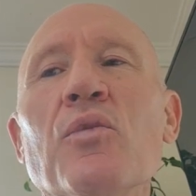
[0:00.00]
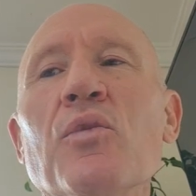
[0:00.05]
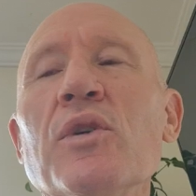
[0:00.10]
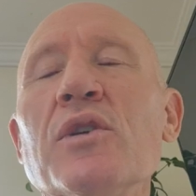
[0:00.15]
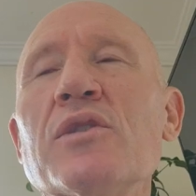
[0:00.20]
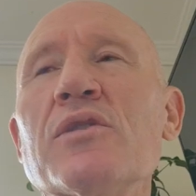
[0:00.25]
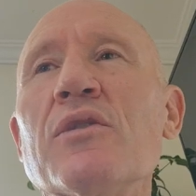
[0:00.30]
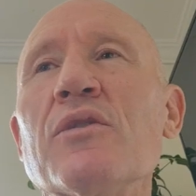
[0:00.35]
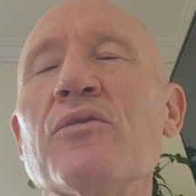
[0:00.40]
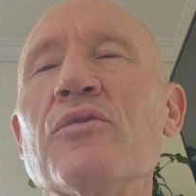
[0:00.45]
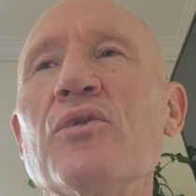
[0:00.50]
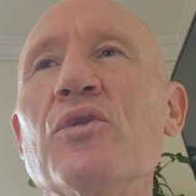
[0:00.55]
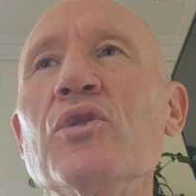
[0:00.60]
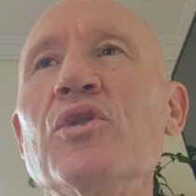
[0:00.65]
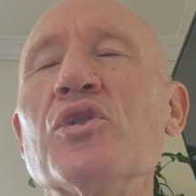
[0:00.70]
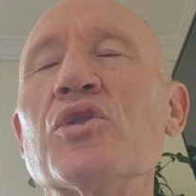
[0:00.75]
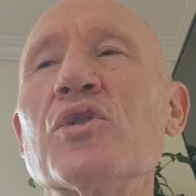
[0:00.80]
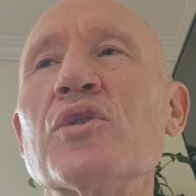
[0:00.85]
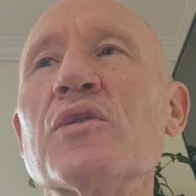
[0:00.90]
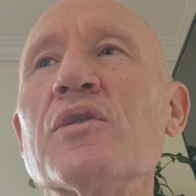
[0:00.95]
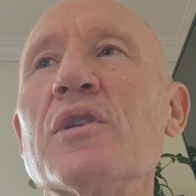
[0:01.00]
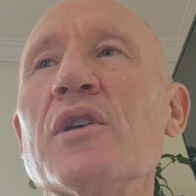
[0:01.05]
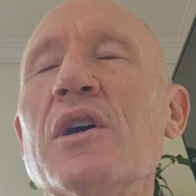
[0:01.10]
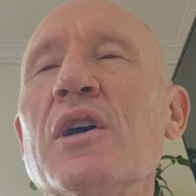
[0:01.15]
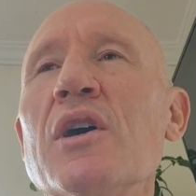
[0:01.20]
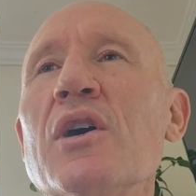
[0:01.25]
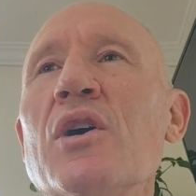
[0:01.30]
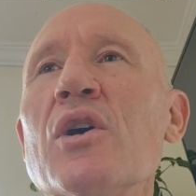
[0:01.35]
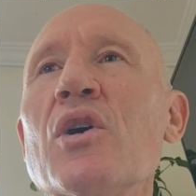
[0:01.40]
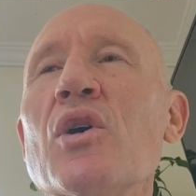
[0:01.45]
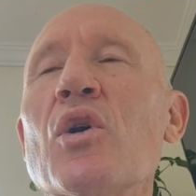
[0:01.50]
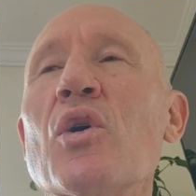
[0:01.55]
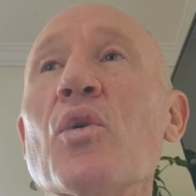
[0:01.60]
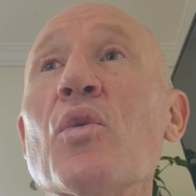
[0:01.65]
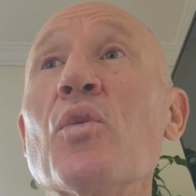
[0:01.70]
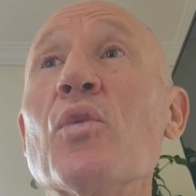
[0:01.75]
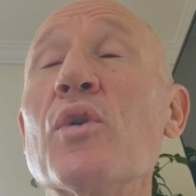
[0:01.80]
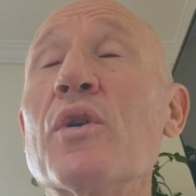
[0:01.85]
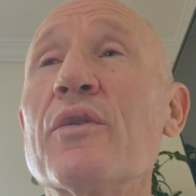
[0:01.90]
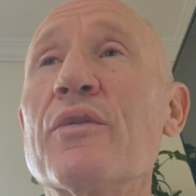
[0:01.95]
wrist fusion
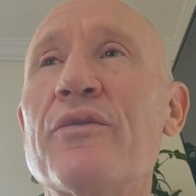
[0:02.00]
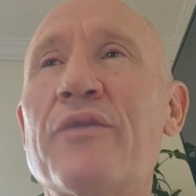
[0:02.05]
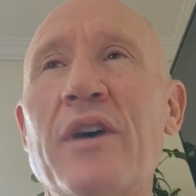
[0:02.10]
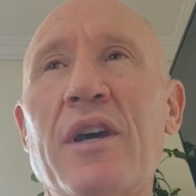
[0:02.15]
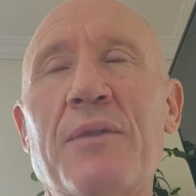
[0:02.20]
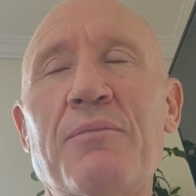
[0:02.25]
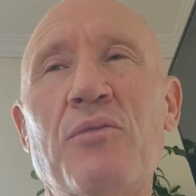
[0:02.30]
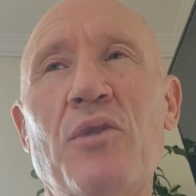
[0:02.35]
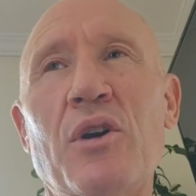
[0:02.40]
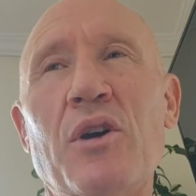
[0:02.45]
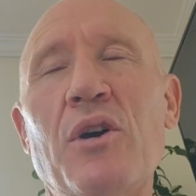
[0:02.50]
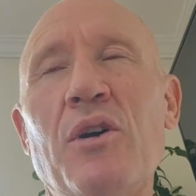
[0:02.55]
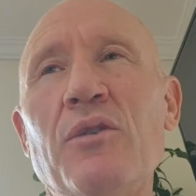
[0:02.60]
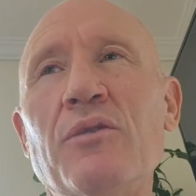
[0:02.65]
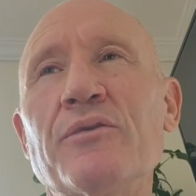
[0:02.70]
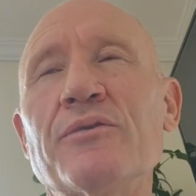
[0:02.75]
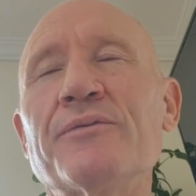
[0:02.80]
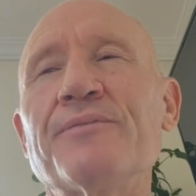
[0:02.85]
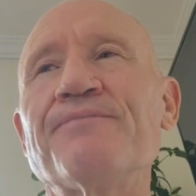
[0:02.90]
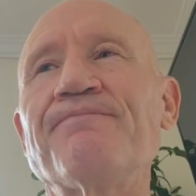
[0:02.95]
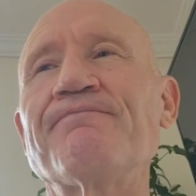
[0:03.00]
would affect my golf.